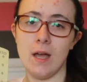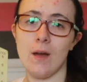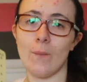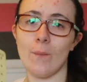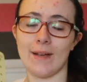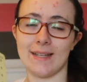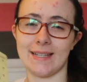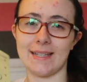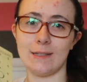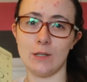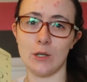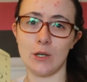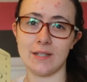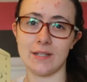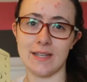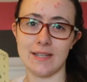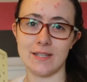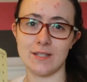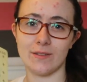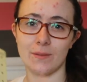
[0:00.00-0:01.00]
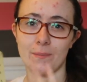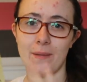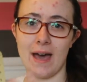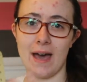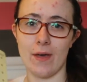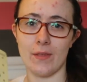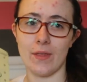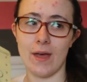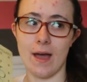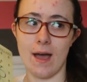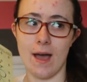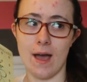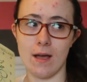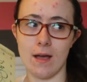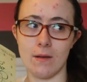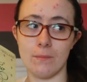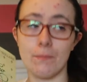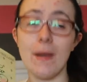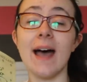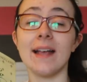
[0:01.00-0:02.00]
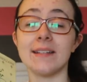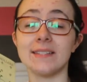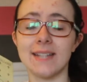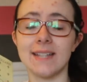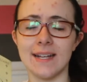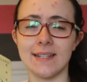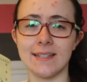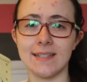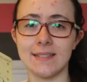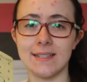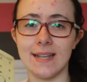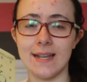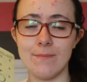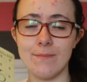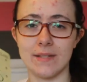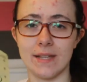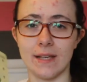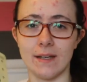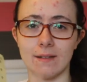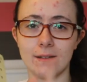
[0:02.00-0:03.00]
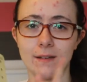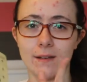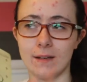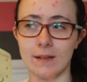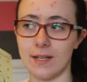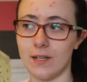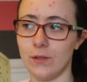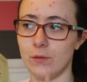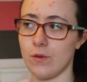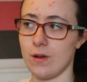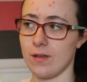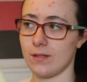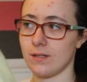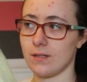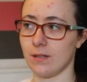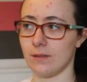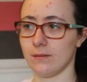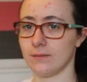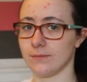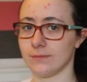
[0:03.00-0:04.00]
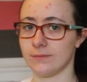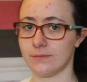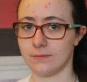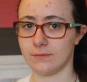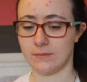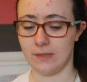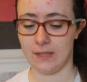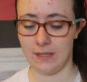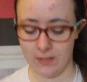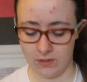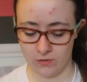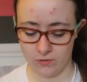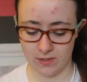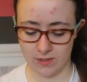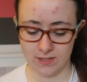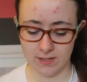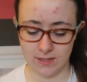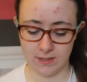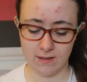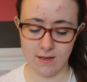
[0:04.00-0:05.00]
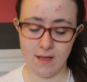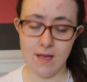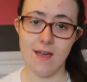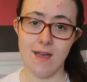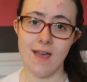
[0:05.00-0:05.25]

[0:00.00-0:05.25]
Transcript: where he looks into the past at his namesake. Interesting, interesting.